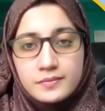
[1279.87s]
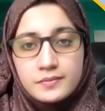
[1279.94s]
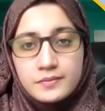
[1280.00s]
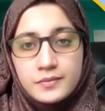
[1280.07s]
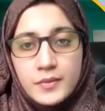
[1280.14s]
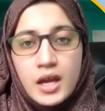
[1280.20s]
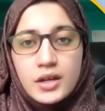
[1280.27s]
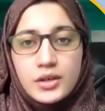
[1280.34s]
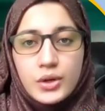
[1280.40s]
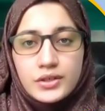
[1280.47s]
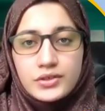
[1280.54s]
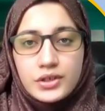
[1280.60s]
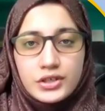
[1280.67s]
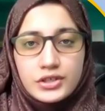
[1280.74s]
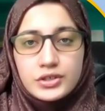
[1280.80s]
You can
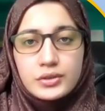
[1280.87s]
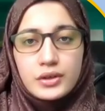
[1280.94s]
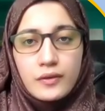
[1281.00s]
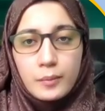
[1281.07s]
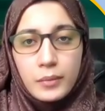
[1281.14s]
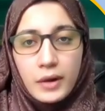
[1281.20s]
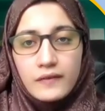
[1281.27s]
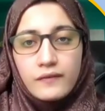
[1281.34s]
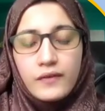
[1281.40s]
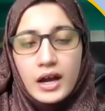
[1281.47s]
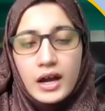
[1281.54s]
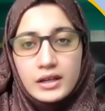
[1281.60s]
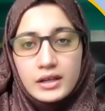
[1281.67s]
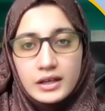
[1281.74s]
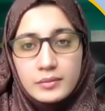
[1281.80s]
search by file
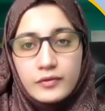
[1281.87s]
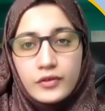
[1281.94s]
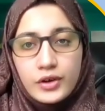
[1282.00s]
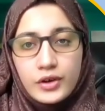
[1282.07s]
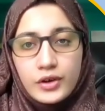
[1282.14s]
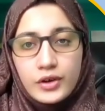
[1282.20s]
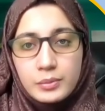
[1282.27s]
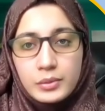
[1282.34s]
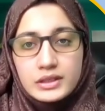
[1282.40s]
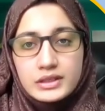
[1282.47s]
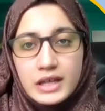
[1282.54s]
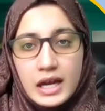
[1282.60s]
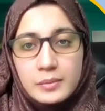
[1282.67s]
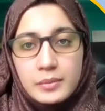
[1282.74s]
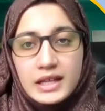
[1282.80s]
name, for example, type
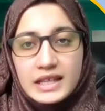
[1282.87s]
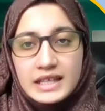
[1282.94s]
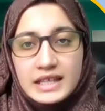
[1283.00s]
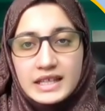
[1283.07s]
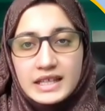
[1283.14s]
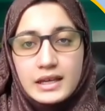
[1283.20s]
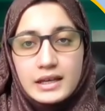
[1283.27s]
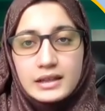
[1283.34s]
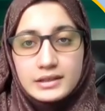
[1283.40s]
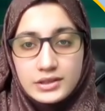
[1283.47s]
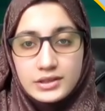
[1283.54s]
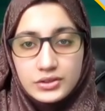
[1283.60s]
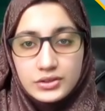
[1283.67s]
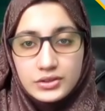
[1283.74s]
Class A Lesson 3.